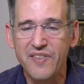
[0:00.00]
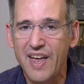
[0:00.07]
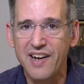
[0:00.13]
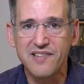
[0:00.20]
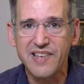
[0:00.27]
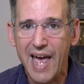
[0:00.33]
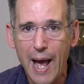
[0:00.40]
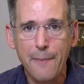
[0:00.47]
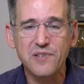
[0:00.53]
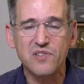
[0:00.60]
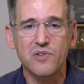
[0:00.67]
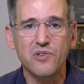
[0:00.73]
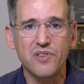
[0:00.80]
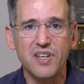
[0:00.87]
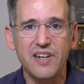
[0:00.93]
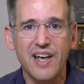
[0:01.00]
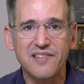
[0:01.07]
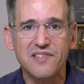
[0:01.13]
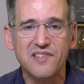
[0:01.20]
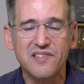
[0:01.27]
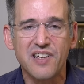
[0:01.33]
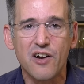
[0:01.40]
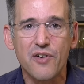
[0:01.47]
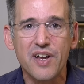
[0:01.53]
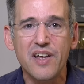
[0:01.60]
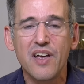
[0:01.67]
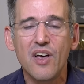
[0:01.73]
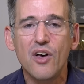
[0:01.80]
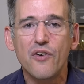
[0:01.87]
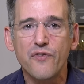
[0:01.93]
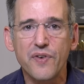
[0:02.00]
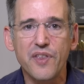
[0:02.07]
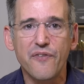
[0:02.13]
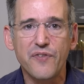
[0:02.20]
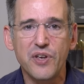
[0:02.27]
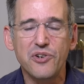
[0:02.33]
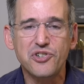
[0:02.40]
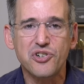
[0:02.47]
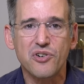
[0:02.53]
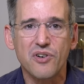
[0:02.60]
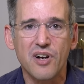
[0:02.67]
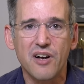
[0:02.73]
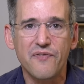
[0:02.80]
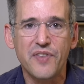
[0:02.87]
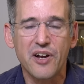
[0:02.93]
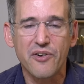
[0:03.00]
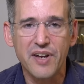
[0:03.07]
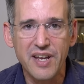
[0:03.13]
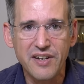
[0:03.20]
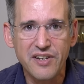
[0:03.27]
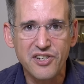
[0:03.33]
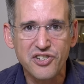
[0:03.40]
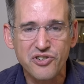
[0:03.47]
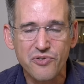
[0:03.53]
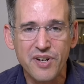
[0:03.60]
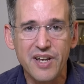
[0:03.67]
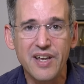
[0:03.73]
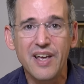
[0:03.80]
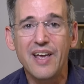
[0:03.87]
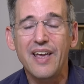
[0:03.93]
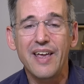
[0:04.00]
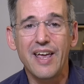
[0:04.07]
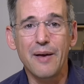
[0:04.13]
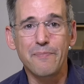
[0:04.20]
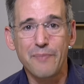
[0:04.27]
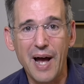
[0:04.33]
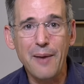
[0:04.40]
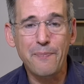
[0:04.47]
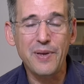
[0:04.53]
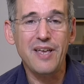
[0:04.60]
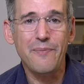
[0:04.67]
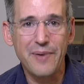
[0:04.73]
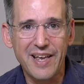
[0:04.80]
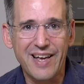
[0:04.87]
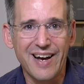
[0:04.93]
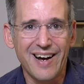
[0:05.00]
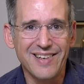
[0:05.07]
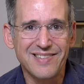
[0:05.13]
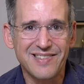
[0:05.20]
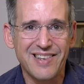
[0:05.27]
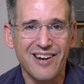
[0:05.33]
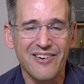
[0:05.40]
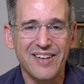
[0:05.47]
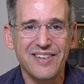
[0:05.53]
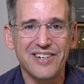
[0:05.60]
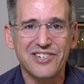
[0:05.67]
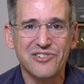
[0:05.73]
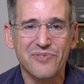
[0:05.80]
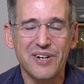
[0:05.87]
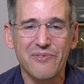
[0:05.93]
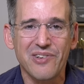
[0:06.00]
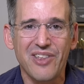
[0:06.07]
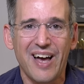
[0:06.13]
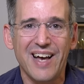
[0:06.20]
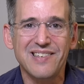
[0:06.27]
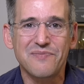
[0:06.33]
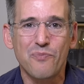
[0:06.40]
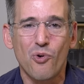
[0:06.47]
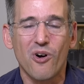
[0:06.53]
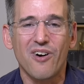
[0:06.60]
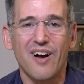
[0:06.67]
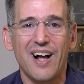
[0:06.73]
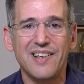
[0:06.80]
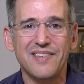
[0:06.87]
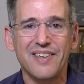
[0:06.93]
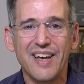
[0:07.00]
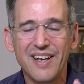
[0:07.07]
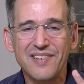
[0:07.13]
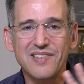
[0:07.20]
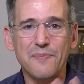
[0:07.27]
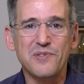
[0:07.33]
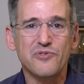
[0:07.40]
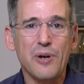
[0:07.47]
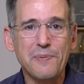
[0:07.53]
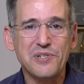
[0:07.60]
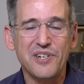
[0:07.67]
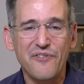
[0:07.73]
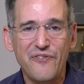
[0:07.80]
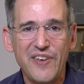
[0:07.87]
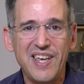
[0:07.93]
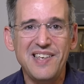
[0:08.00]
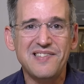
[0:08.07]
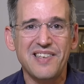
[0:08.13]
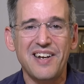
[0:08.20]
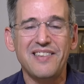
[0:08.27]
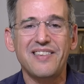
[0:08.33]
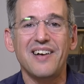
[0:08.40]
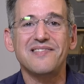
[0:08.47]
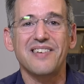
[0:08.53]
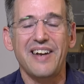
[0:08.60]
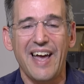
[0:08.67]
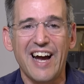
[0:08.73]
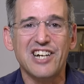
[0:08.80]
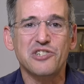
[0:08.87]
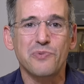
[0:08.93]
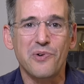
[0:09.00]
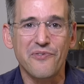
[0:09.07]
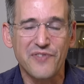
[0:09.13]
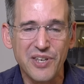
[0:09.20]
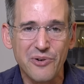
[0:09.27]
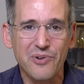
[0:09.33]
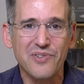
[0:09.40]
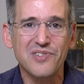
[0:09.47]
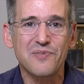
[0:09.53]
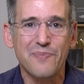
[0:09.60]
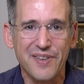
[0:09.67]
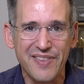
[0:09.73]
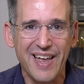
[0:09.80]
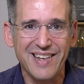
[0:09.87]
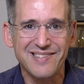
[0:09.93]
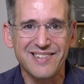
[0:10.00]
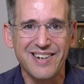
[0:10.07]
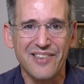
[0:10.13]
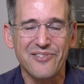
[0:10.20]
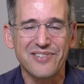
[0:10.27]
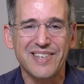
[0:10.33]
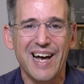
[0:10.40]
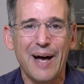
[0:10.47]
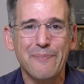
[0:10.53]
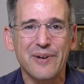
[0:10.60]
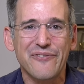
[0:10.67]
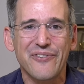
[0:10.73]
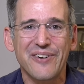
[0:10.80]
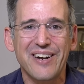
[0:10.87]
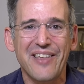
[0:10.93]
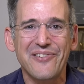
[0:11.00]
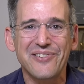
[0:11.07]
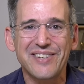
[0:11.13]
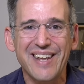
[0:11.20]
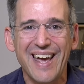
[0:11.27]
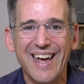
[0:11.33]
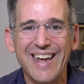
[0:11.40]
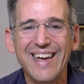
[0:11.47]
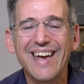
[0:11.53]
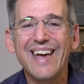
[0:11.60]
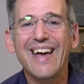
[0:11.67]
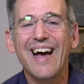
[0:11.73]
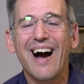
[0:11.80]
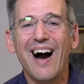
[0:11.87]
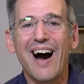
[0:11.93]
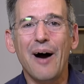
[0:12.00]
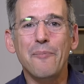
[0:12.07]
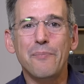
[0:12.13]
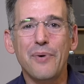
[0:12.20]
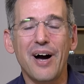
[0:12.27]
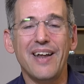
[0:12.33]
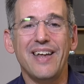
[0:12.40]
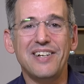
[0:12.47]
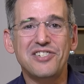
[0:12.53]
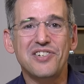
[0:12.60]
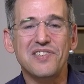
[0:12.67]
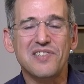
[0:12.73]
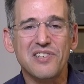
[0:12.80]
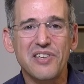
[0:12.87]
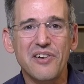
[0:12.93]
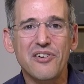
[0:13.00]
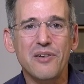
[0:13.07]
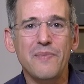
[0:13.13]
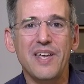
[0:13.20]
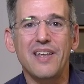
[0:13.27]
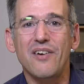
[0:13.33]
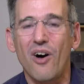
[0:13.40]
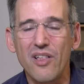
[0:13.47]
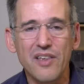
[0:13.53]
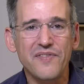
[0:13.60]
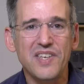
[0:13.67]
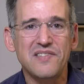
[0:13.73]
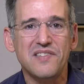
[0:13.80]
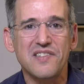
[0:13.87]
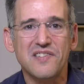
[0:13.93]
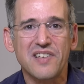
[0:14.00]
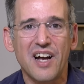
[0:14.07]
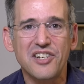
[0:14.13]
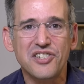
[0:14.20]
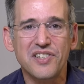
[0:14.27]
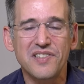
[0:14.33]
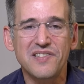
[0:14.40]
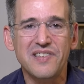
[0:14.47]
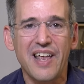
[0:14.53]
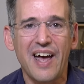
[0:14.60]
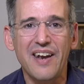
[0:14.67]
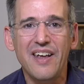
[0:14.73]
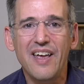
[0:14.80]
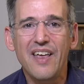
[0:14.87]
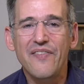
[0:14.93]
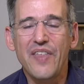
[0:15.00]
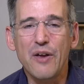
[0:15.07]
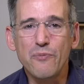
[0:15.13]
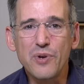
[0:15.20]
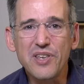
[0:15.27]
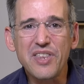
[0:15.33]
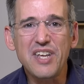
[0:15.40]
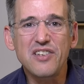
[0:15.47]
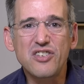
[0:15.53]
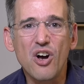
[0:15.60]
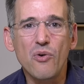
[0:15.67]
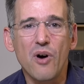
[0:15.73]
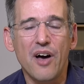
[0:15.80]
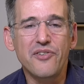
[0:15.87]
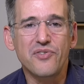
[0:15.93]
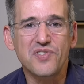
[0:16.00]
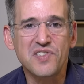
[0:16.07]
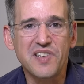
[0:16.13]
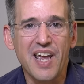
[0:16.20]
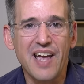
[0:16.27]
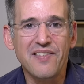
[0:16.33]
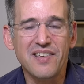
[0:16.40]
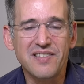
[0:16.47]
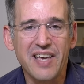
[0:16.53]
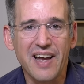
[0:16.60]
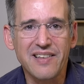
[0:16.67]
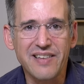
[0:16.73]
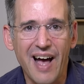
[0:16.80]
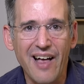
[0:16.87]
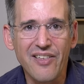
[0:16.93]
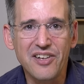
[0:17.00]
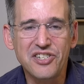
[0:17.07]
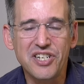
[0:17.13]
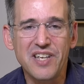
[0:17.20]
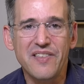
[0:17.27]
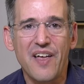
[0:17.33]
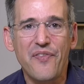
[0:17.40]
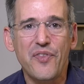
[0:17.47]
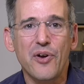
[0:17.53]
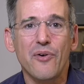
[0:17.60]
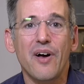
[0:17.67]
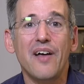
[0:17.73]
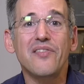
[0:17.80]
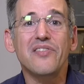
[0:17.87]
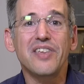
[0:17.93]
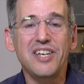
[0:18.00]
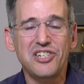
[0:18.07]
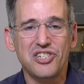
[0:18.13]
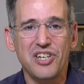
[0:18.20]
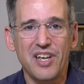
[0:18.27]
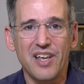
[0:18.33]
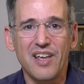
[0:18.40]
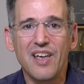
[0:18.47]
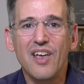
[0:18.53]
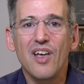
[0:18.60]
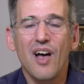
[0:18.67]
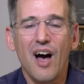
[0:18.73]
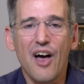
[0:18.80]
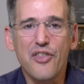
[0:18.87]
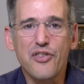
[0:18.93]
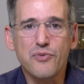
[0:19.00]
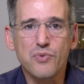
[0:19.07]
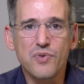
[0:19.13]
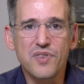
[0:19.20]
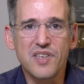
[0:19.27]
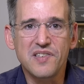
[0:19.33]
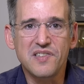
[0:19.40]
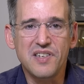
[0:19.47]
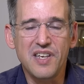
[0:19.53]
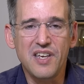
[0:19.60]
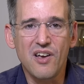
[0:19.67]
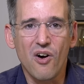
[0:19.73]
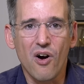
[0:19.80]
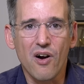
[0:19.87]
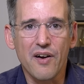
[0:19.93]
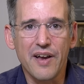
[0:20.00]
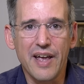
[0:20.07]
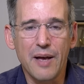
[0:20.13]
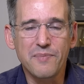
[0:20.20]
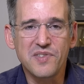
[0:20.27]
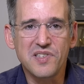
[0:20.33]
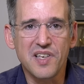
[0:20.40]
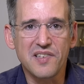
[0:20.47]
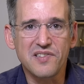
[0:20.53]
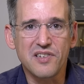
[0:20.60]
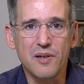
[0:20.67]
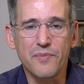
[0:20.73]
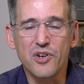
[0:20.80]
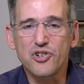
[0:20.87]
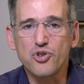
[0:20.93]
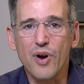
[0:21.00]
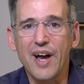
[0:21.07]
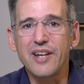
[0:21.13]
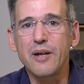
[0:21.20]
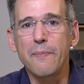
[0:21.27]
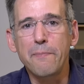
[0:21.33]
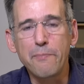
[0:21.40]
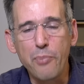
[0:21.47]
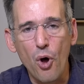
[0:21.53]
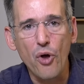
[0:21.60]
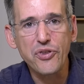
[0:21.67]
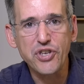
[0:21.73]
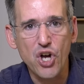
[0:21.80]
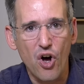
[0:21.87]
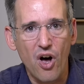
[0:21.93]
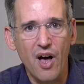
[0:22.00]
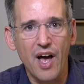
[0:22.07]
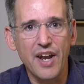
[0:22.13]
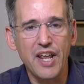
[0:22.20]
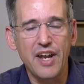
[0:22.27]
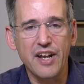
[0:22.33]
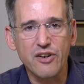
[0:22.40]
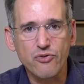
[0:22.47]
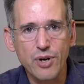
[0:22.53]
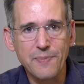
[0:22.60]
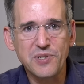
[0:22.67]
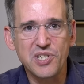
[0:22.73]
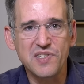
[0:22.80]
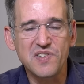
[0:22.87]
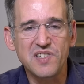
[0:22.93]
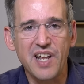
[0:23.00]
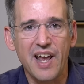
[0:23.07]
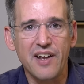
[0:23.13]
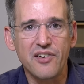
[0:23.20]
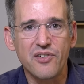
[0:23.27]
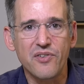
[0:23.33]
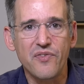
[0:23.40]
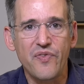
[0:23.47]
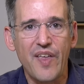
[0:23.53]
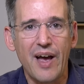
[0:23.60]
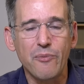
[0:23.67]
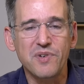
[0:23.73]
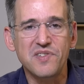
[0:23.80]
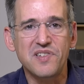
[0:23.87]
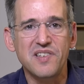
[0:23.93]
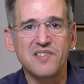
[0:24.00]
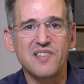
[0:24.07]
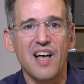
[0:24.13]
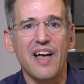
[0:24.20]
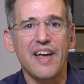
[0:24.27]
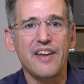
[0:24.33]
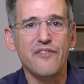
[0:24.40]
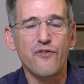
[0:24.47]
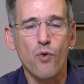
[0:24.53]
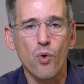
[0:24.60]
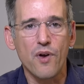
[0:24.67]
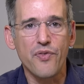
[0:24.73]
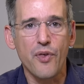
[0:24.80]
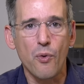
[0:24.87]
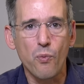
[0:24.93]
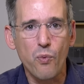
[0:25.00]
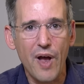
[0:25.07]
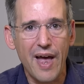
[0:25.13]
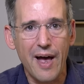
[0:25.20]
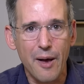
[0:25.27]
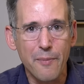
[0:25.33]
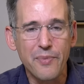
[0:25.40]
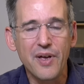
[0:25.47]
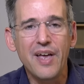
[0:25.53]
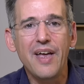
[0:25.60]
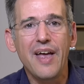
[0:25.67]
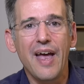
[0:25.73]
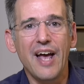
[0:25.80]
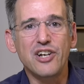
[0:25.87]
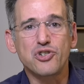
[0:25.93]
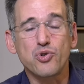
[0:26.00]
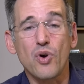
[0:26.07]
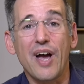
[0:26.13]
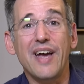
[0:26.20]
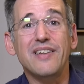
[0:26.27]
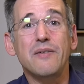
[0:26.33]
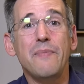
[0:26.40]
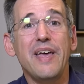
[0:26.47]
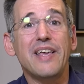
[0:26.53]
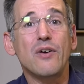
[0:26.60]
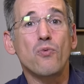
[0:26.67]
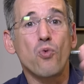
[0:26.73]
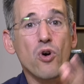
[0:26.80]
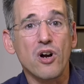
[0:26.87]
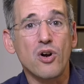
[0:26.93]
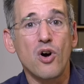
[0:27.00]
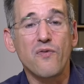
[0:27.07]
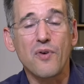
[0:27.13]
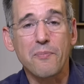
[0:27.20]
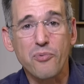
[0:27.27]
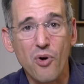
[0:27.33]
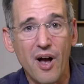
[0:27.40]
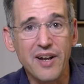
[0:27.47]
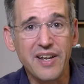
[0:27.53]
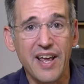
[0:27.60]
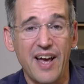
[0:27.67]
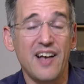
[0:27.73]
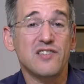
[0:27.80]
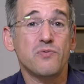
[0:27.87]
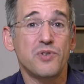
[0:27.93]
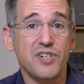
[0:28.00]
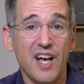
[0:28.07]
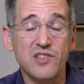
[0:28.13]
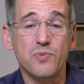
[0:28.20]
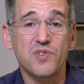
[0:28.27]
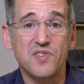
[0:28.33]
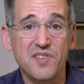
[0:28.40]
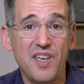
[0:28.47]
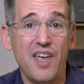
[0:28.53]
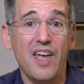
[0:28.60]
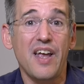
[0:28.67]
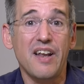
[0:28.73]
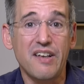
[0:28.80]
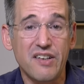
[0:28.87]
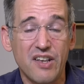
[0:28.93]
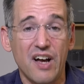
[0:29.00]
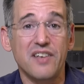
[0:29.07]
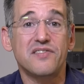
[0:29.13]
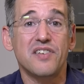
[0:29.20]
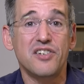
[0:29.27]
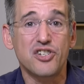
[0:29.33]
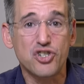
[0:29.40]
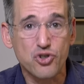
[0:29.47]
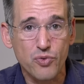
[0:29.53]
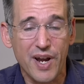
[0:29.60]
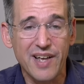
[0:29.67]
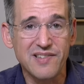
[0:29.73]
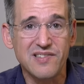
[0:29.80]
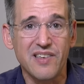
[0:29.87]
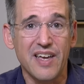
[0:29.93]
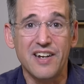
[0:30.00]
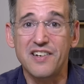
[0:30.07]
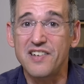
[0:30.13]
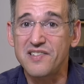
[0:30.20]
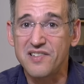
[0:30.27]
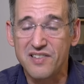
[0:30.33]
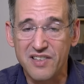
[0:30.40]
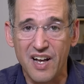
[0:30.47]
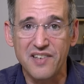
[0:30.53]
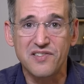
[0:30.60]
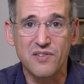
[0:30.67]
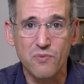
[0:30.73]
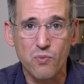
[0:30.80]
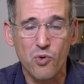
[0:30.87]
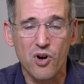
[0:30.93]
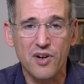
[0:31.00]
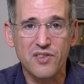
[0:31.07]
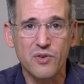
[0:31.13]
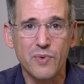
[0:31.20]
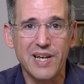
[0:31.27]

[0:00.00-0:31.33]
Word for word: and that it's absolutely necessary for the future of their industry. It might be because their industry relies more on subscription fees than it does on actual viewers, but that's another topic for another day. But it's just clear to me in all of these discussions that they really don't understand the technology that they're unleashing through this DRM system. They're trying to bolt on an encryption standard that was designed for the web and trying to make it work over broadcast, which, as we're seeing, doesn't translate. It just doesn't work the